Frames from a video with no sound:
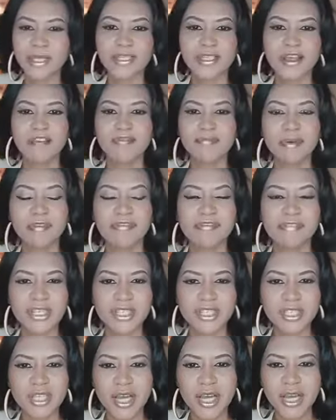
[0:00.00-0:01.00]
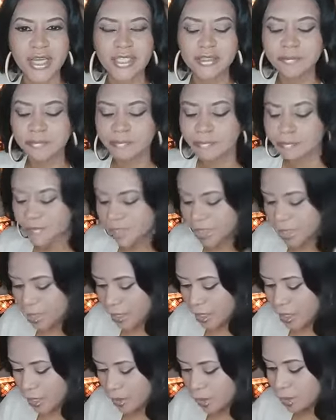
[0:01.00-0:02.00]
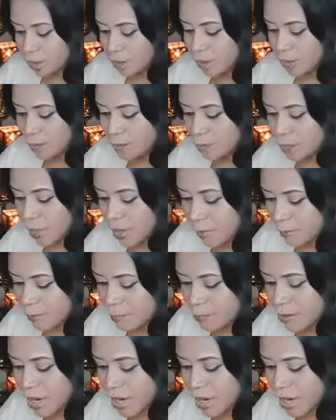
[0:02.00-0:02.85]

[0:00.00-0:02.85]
of provision. Pro